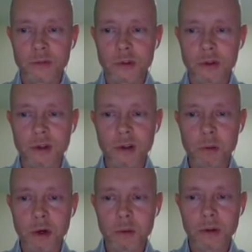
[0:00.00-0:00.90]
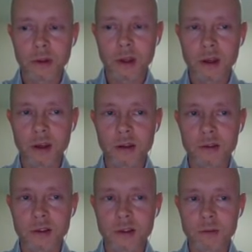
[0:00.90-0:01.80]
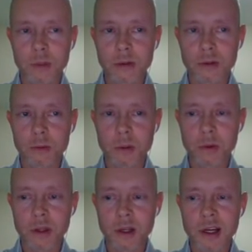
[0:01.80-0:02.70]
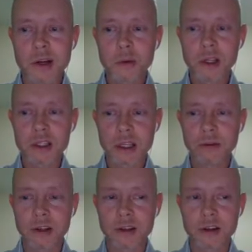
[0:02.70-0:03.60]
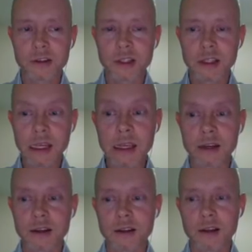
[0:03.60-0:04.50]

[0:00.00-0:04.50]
So now you're probably thinking, but what about the knight on e7? Can't it take?